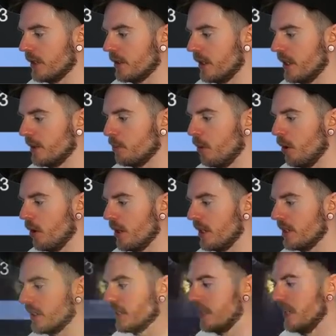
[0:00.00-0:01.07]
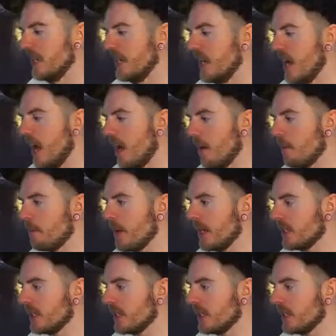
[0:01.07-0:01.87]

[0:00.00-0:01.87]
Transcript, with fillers: So this board is a bit